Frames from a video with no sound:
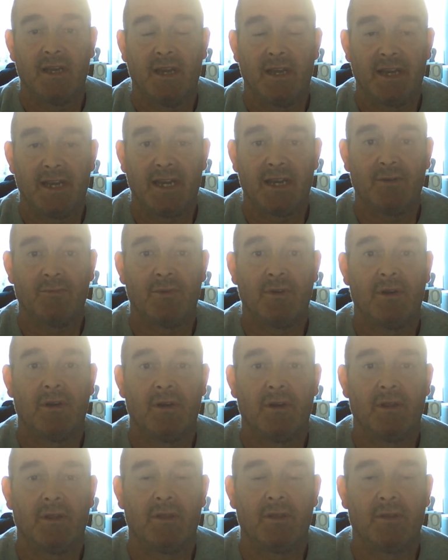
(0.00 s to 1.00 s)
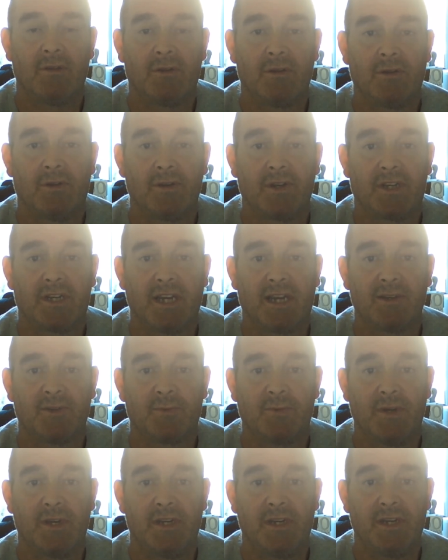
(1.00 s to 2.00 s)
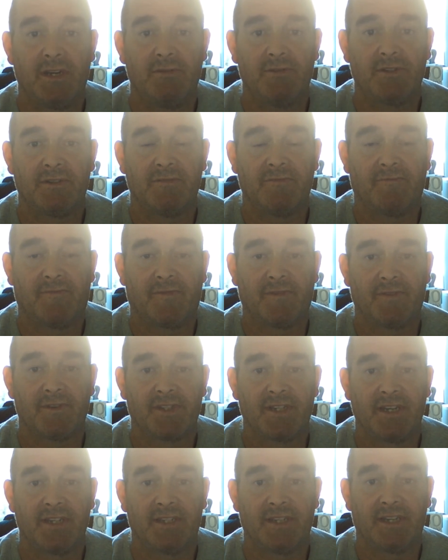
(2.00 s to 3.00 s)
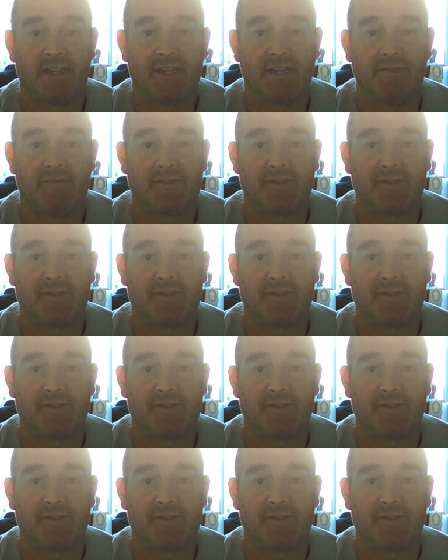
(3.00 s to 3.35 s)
Now, the unloader types we use are flow sensitive,